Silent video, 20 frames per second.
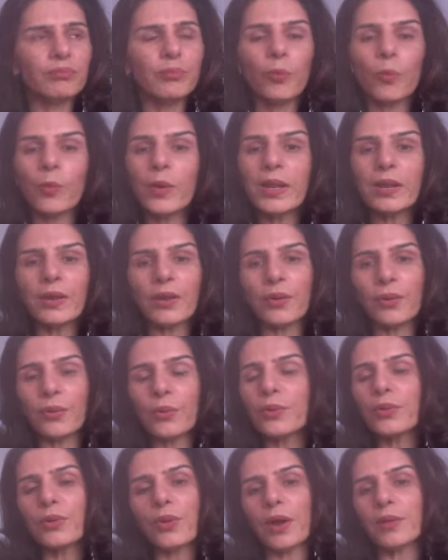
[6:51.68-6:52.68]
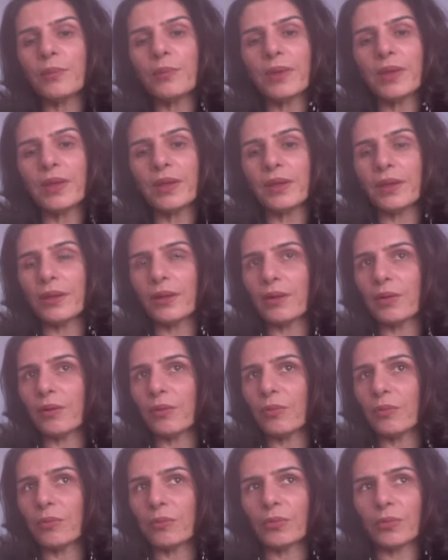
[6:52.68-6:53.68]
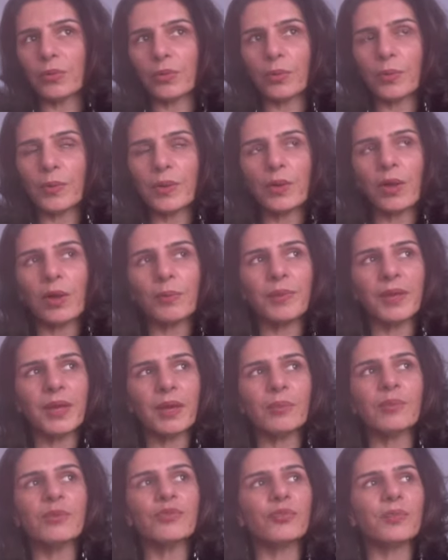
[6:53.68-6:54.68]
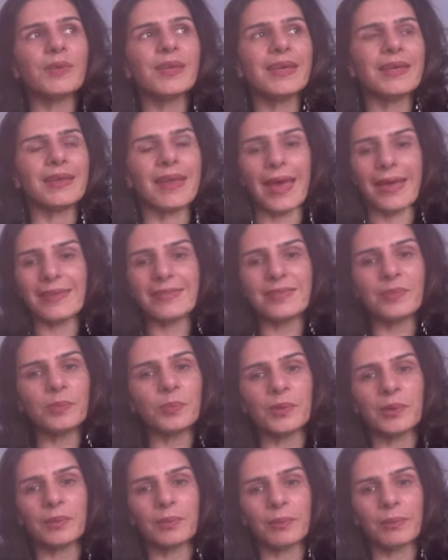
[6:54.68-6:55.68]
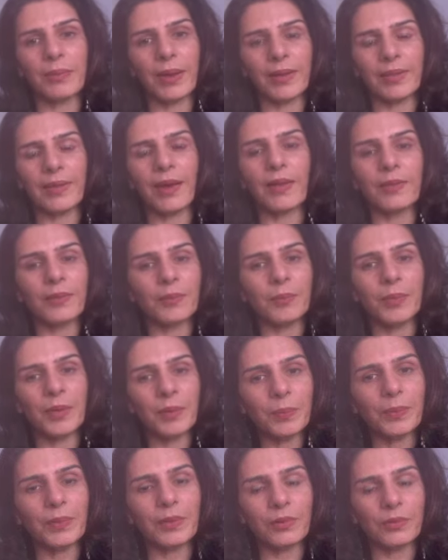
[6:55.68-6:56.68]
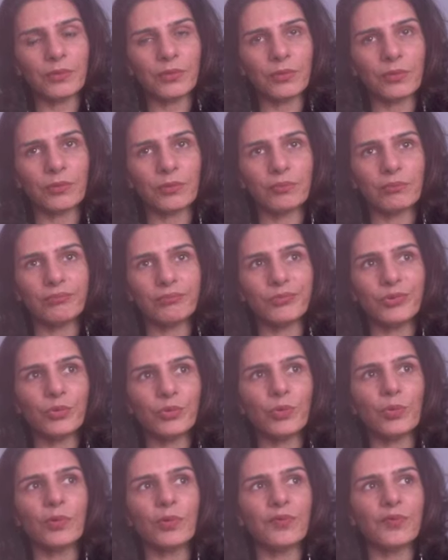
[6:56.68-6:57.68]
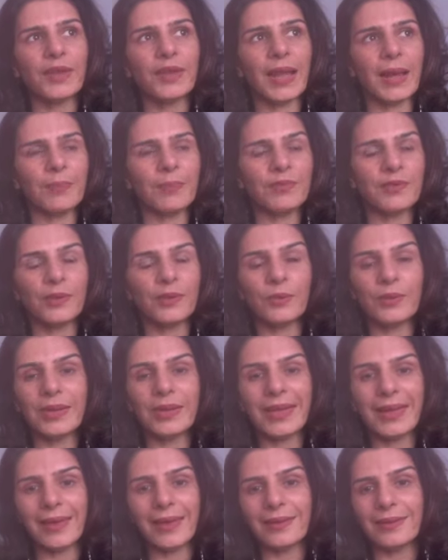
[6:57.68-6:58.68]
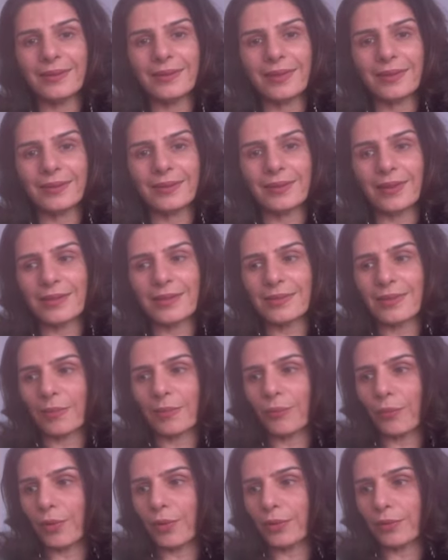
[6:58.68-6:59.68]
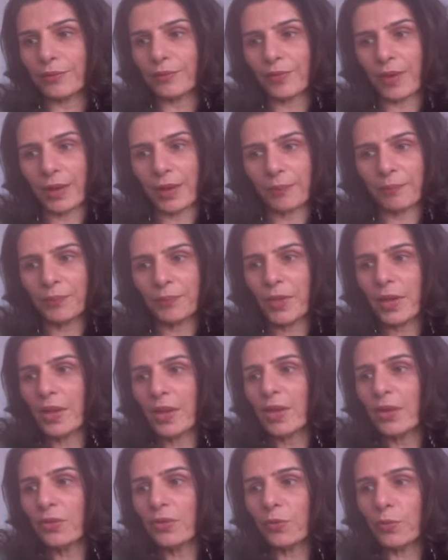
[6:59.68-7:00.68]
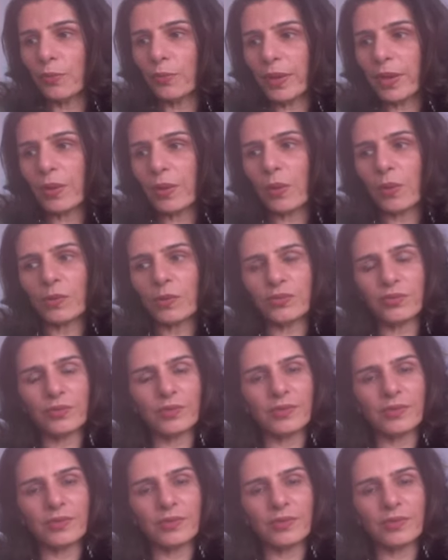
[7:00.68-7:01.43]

will not be able to be grasped by the other people. So you could feel absolutely alienated at some point of time. You may also